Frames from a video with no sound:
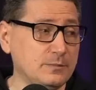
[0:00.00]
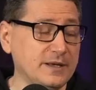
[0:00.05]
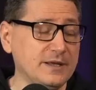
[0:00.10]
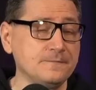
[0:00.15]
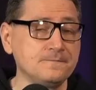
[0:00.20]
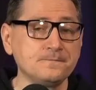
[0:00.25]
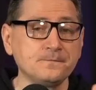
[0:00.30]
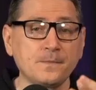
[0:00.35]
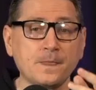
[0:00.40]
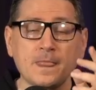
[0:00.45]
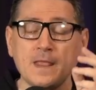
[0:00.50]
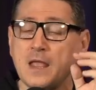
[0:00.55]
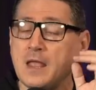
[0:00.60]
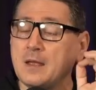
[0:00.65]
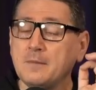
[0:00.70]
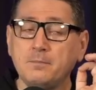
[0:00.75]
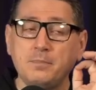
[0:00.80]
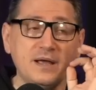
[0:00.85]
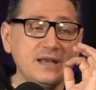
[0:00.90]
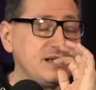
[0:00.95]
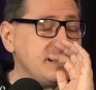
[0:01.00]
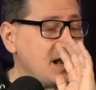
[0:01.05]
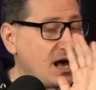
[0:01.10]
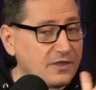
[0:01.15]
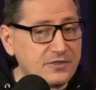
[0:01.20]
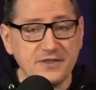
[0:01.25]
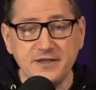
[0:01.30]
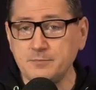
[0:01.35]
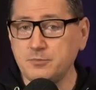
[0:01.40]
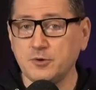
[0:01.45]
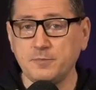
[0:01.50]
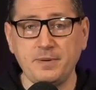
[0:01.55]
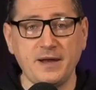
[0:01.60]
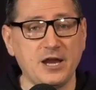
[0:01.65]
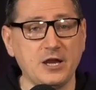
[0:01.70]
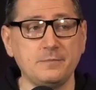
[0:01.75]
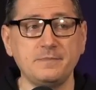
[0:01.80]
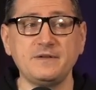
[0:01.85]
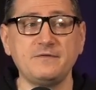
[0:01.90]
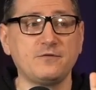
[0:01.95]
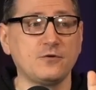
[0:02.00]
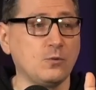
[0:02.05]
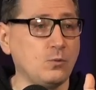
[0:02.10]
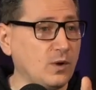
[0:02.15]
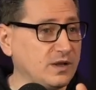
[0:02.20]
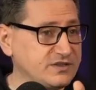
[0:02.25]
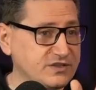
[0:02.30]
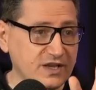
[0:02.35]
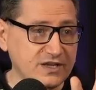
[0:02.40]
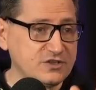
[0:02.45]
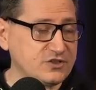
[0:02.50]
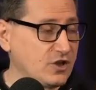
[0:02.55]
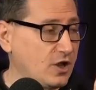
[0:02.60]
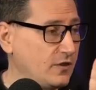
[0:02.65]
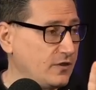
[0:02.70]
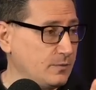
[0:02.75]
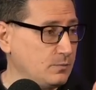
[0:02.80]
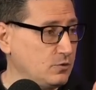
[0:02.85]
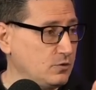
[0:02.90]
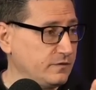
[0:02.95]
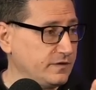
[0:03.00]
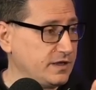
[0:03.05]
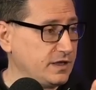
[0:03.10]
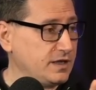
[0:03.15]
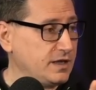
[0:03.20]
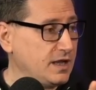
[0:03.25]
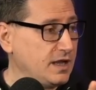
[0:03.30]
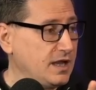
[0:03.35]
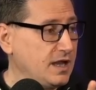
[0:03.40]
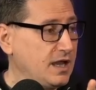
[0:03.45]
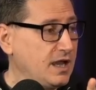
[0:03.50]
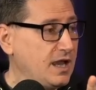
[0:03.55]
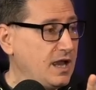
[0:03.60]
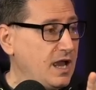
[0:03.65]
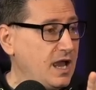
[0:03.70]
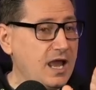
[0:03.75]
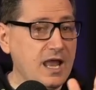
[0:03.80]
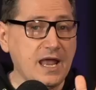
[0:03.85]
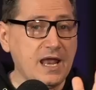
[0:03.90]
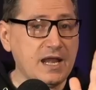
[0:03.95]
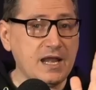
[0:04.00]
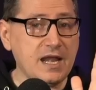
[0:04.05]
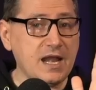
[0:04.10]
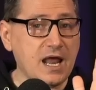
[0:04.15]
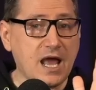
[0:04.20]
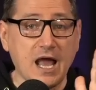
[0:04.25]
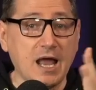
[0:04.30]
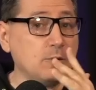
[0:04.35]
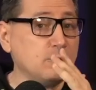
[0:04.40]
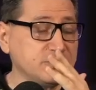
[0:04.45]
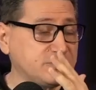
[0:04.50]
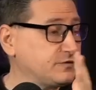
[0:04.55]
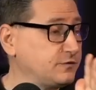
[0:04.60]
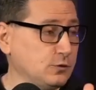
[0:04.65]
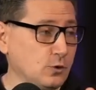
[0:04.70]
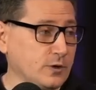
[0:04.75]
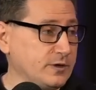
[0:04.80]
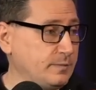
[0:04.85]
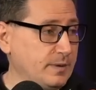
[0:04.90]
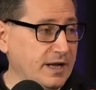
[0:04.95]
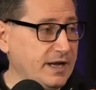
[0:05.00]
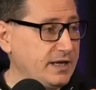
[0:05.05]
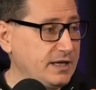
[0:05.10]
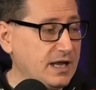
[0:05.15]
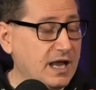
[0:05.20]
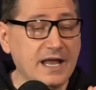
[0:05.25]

bit, but nothing prepared me for once I saw the movie and I was floored by it.